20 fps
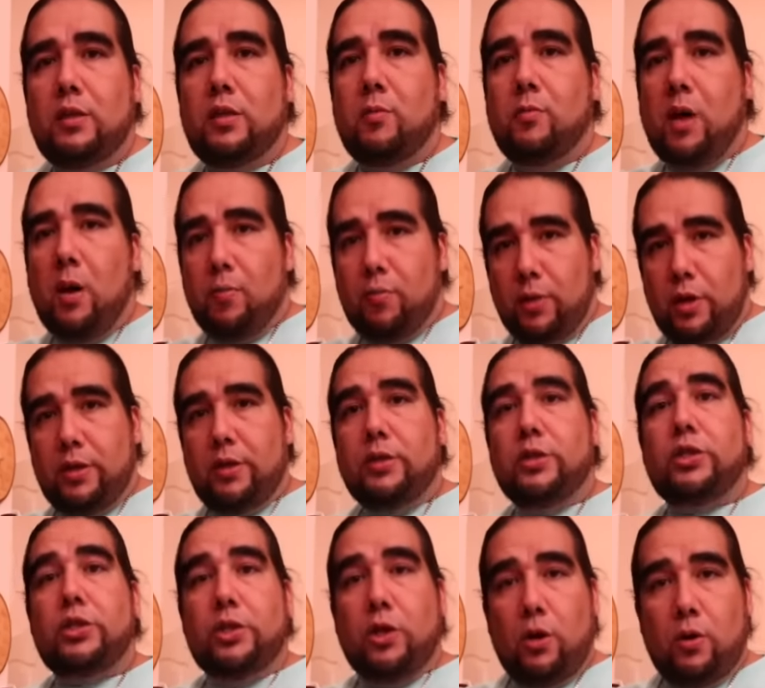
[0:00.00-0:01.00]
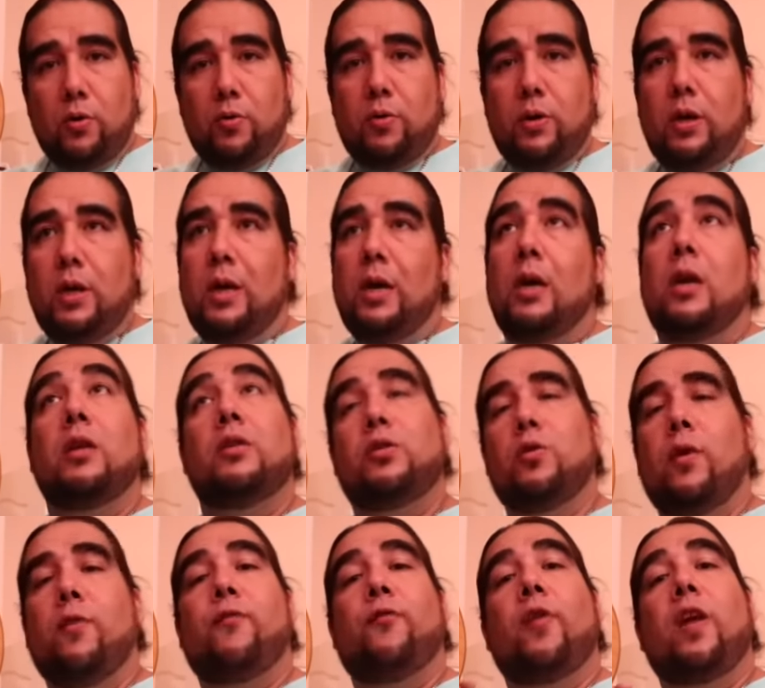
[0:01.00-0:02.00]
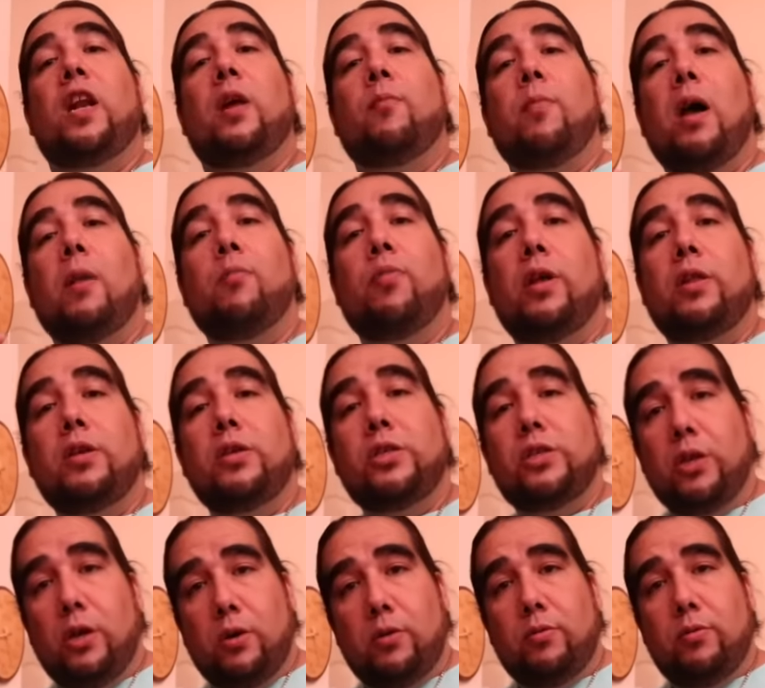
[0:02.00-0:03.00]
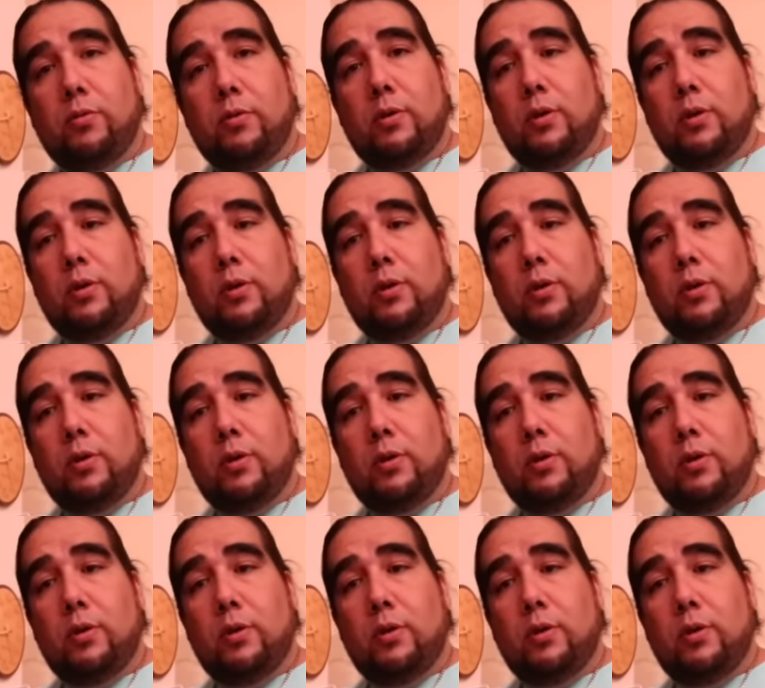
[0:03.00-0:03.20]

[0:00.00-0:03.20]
to my brother's show, to a friend of my brother's show.